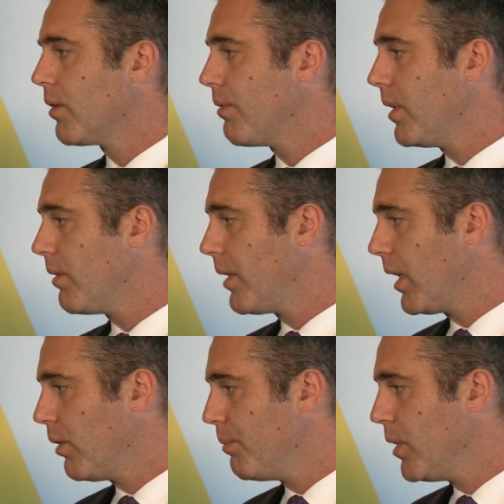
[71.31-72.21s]
green or
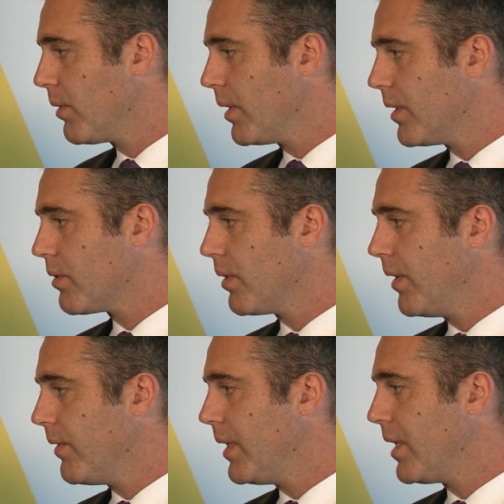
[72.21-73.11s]
yellow mucus, or
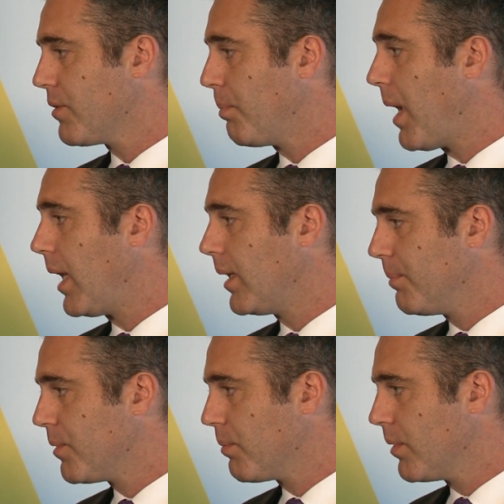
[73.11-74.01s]
even nasal
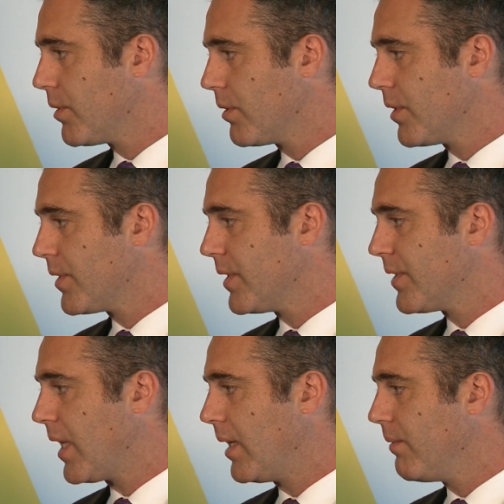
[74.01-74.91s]
polyps, which are just a
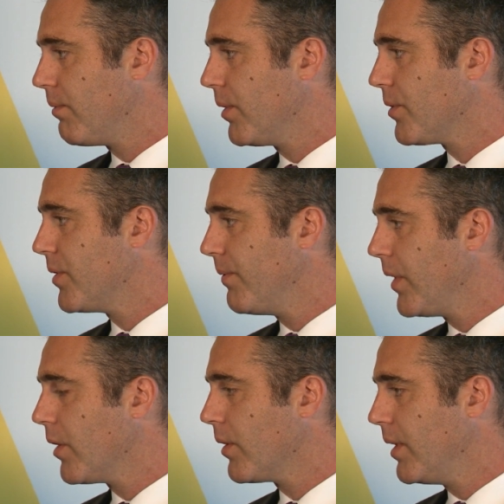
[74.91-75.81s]
sign of real
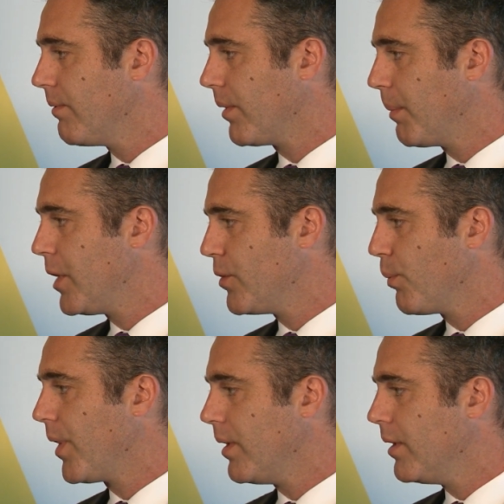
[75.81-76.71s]
severe inflammation
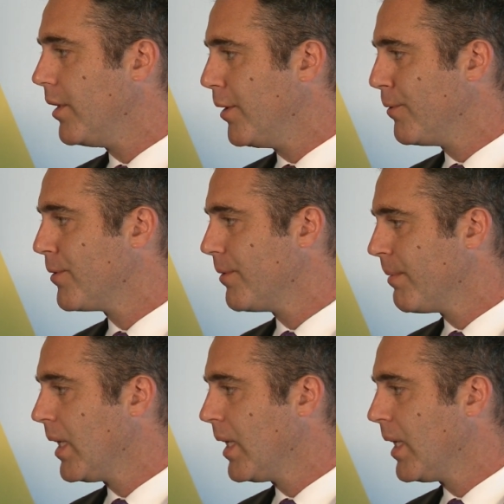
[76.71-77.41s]
within the nose.